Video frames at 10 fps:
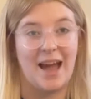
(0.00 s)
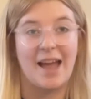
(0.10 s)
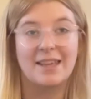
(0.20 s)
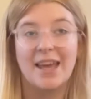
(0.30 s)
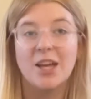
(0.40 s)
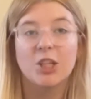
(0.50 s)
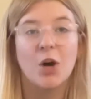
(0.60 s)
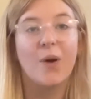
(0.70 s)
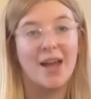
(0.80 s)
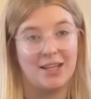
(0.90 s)
I can't
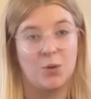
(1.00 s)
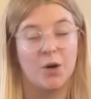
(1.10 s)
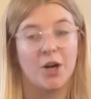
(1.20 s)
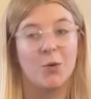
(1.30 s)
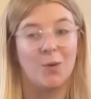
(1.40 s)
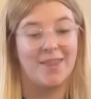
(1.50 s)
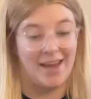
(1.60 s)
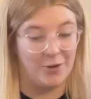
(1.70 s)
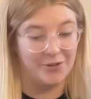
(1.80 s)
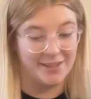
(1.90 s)
go anywhere
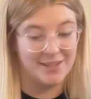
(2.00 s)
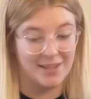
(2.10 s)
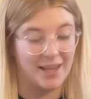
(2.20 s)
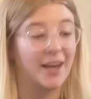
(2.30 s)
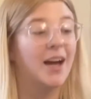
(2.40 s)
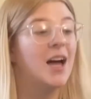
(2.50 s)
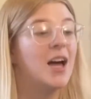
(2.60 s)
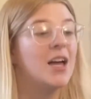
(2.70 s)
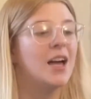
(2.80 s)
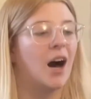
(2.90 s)
without this thing.
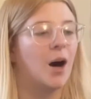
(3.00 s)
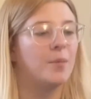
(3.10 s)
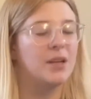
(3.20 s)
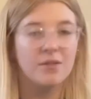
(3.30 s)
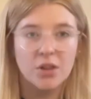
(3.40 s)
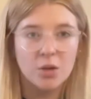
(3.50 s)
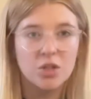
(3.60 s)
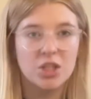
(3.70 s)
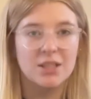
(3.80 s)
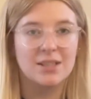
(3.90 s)
Even though
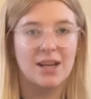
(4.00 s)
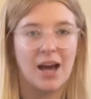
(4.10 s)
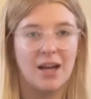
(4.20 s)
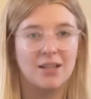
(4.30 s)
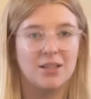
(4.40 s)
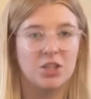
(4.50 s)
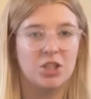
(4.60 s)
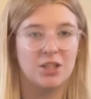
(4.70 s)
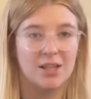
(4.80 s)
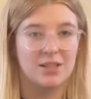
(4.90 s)
she
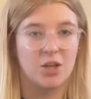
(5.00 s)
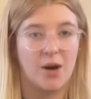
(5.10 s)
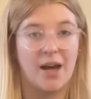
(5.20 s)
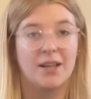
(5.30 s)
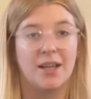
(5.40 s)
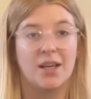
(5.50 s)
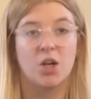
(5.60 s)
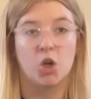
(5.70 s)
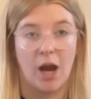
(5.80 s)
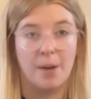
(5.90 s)
doesn't know how to like
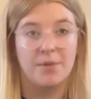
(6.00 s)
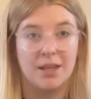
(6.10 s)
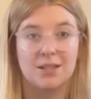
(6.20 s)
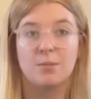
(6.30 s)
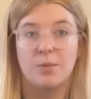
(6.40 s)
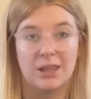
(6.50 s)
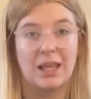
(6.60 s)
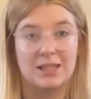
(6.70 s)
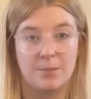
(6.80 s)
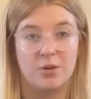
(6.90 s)
grab things and pick
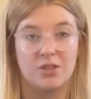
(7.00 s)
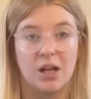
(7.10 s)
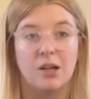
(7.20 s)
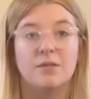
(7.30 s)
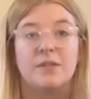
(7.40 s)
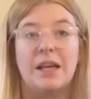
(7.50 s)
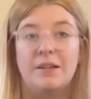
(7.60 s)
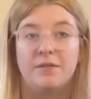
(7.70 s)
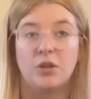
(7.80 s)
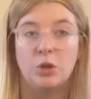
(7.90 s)
things up herself,
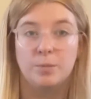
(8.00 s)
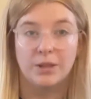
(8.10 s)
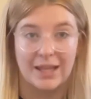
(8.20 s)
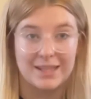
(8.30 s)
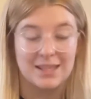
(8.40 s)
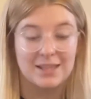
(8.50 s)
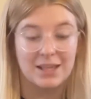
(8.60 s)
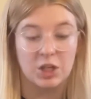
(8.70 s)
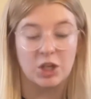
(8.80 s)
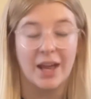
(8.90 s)
if you place this
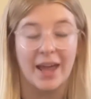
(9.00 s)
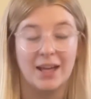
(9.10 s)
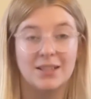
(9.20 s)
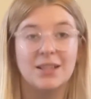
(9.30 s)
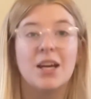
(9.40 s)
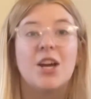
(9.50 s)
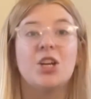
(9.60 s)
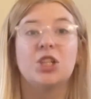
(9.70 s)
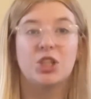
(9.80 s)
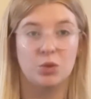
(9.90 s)
in her hand,
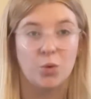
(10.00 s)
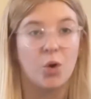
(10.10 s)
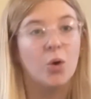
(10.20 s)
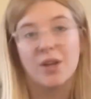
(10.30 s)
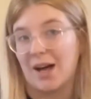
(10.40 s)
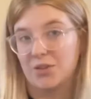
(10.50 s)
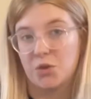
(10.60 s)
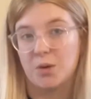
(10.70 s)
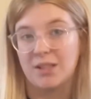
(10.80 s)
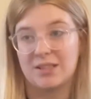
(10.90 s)
she will hold on
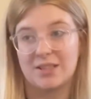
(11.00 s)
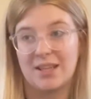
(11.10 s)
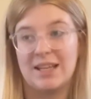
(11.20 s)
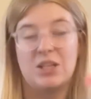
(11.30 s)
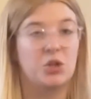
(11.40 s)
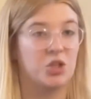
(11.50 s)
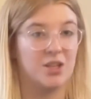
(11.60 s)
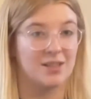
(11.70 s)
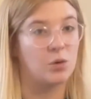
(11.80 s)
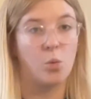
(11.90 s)
to it until she
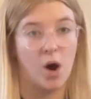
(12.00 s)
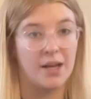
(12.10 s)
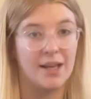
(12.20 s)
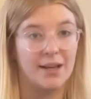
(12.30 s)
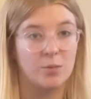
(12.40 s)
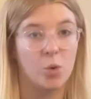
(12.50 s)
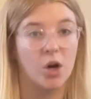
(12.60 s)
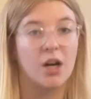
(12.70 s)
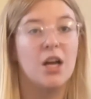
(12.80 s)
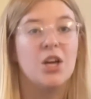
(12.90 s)
doesn't want it
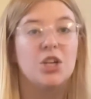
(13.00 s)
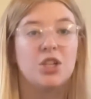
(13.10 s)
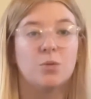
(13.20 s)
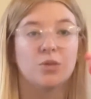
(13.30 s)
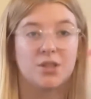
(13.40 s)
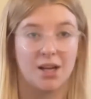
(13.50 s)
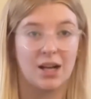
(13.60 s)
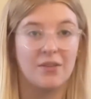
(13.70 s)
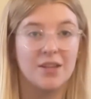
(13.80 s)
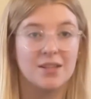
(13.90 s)
anymore. She will suck
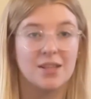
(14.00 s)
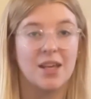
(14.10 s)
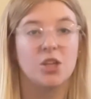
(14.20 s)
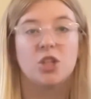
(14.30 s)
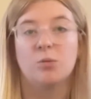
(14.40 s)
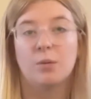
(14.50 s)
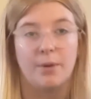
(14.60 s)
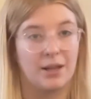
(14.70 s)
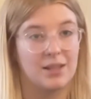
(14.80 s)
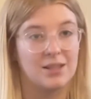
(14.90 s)
on this thing, she will
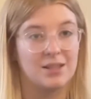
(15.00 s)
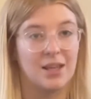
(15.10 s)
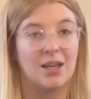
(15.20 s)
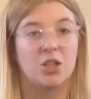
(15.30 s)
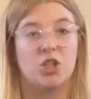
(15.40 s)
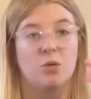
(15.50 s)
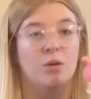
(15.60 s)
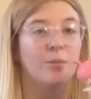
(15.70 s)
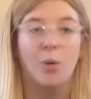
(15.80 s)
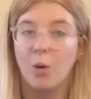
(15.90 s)
bite this thing, she
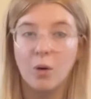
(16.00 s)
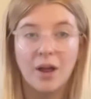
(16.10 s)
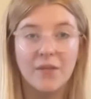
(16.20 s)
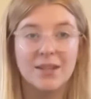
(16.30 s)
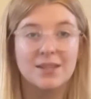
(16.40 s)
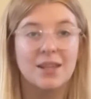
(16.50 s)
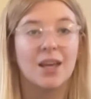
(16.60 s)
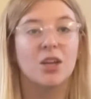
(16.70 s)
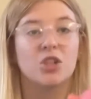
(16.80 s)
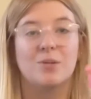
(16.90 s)
will pull on this
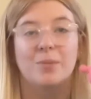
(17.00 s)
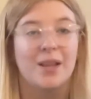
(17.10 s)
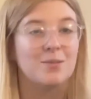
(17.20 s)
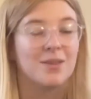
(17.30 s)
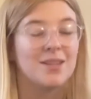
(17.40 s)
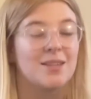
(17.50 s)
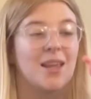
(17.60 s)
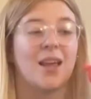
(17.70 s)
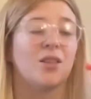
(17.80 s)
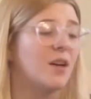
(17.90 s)
thing, she plays with this
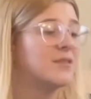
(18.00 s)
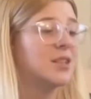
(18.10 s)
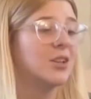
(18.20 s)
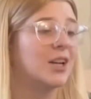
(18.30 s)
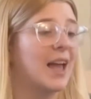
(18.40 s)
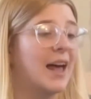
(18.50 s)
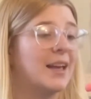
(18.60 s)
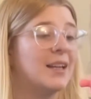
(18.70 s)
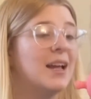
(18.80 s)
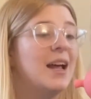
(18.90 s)
thing, loves to look at
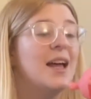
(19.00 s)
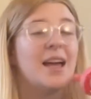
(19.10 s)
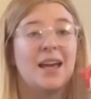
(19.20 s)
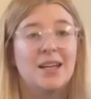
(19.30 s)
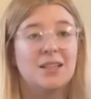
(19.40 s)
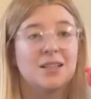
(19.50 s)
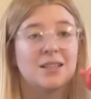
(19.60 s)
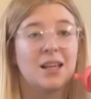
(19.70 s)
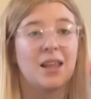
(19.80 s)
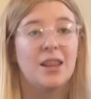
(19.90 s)
it. It is
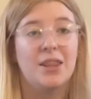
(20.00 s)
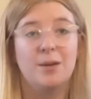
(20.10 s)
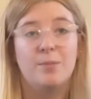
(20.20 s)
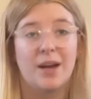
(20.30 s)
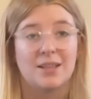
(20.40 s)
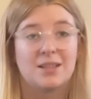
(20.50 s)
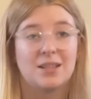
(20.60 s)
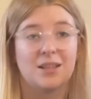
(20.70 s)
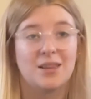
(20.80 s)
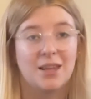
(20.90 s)
the best
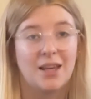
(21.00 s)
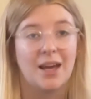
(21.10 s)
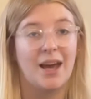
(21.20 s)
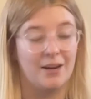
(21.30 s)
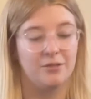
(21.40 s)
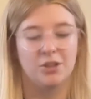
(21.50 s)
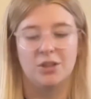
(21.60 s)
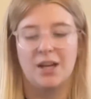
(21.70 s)
thing ever.